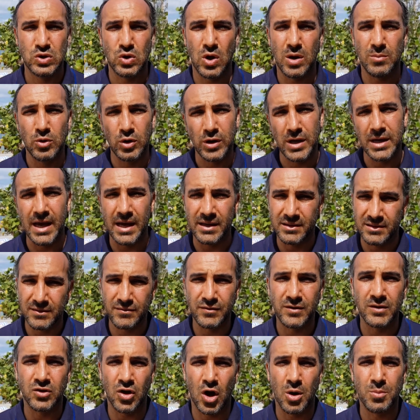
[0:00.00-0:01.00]
So I'm looking
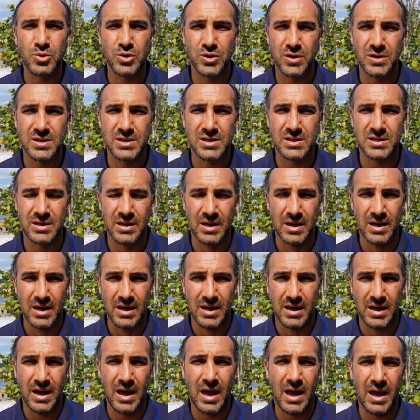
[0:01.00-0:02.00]
at different options,
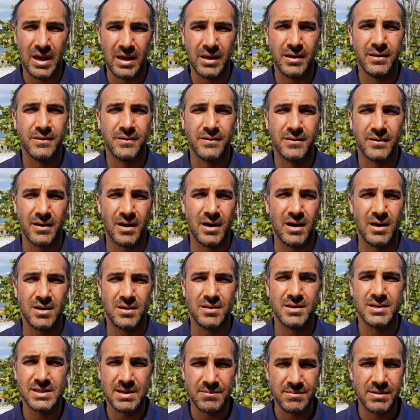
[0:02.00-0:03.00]
and
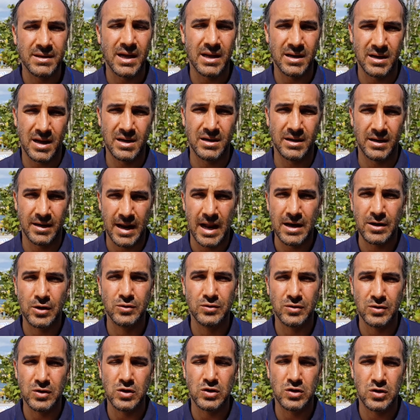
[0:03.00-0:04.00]
this is something
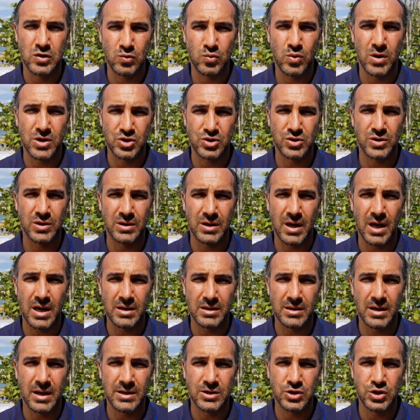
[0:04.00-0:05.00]
I'll continue to
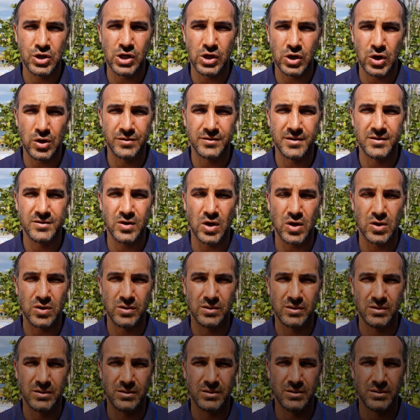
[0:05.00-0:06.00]
question and share content
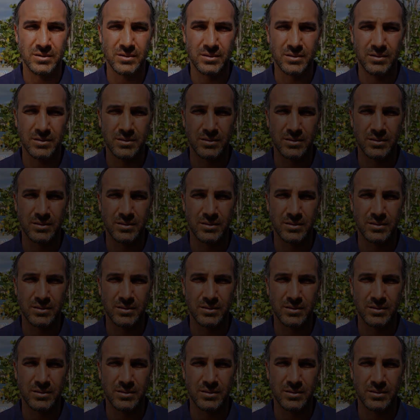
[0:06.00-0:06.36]
on.